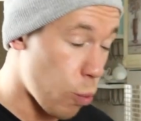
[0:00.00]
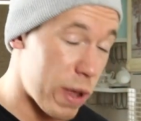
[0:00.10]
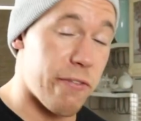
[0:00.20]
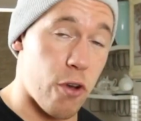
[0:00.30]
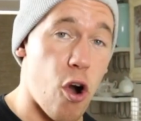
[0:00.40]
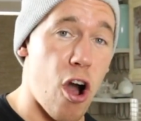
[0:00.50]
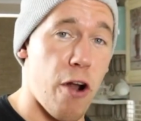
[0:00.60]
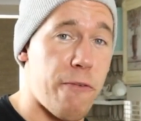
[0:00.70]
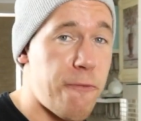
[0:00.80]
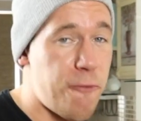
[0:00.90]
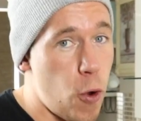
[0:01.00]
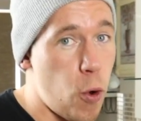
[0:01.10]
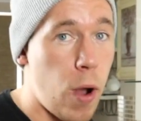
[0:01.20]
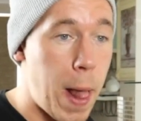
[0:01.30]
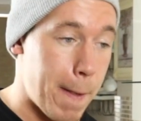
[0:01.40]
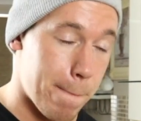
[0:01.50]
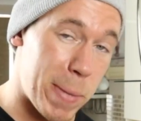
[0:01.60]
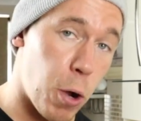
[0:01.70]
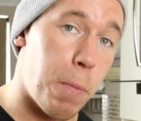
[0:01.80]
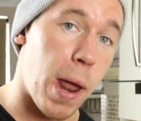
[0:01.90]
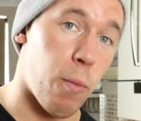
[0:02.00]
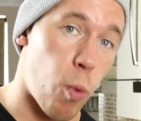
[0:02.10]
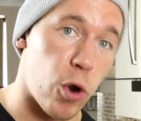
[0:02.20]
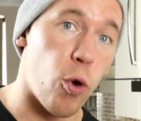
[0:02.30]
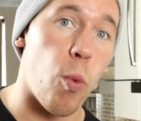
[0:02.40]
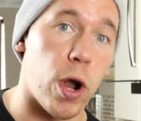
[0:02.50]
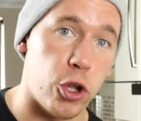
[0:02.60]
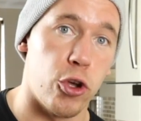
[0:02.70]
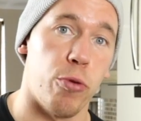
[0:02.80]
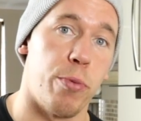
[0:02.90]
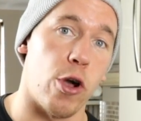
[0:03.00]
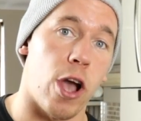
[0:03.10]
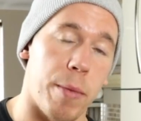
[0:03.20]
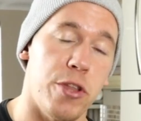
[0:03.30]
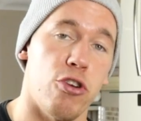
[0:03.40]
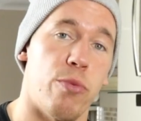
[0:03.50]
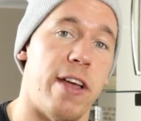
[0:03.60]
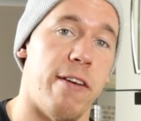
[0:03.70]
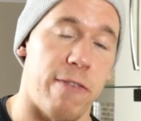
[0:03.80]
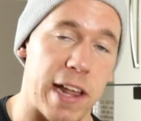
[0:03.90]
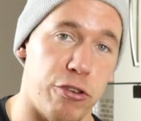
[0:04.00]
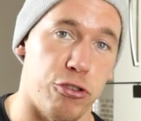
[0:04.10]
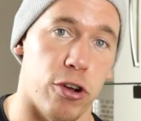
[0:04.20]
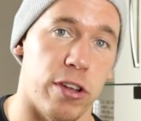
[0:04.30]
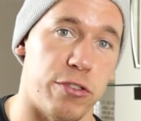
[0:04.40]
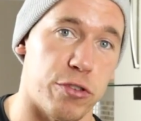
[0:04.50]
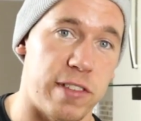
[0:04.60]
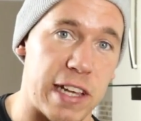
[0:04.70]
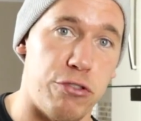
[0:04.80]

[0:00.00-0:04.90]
We've got our full Meal Prep 101 cookbook coming your way very shortly, so stay